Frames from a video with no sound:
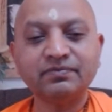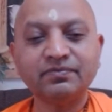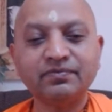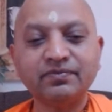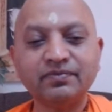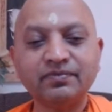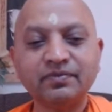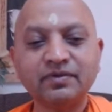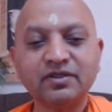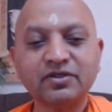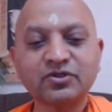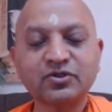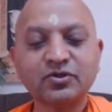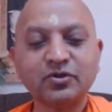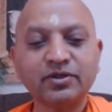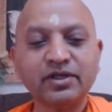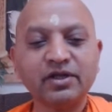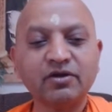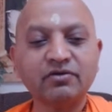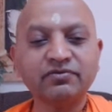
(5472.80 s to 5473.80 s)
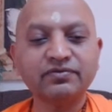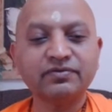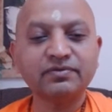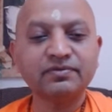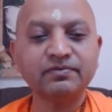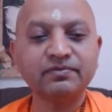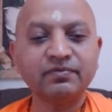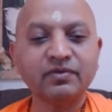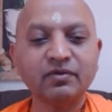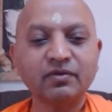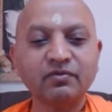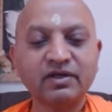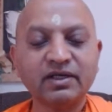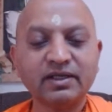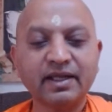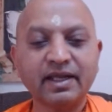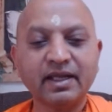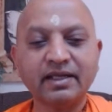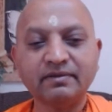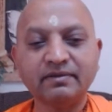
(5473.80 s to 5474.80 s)
the story of one
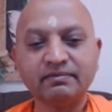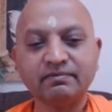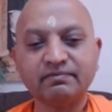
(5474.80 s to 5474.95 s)
king